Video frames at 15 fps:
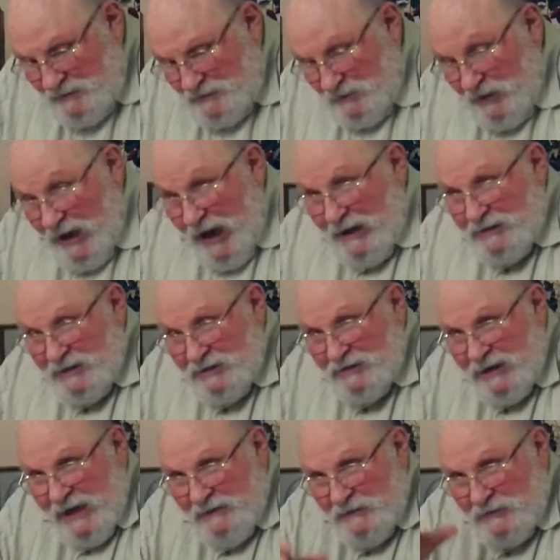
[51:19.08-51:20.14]
So God can
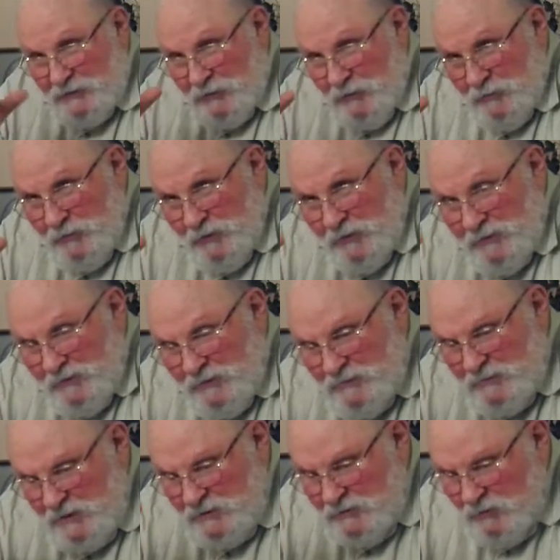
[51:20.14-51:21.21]
take the total
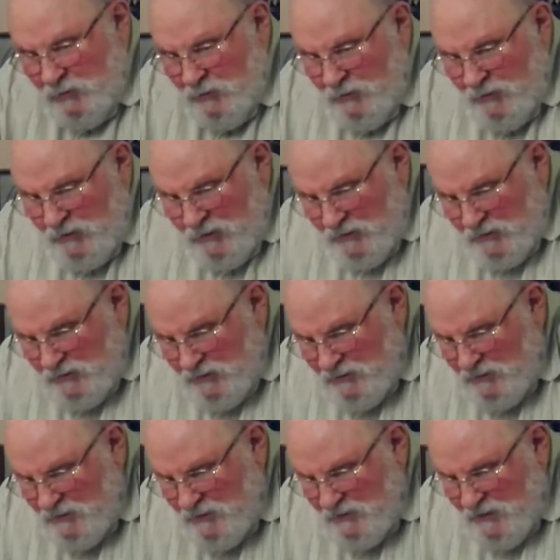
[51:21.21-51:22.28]
the total
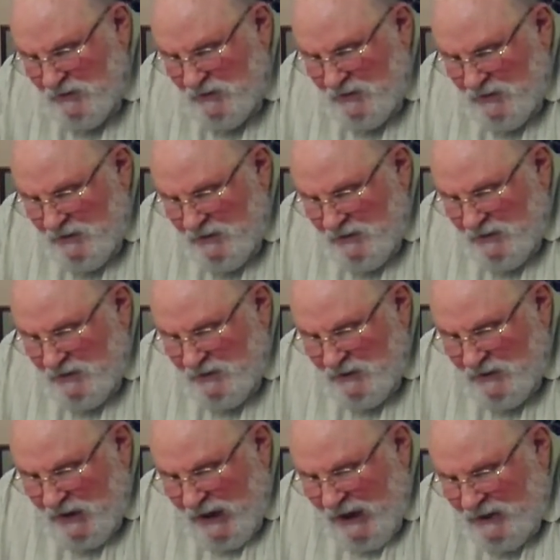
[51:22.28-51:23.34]

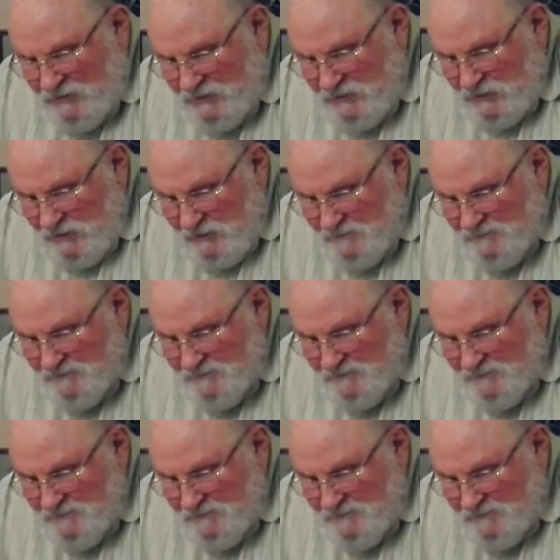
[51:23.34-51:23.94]
answer.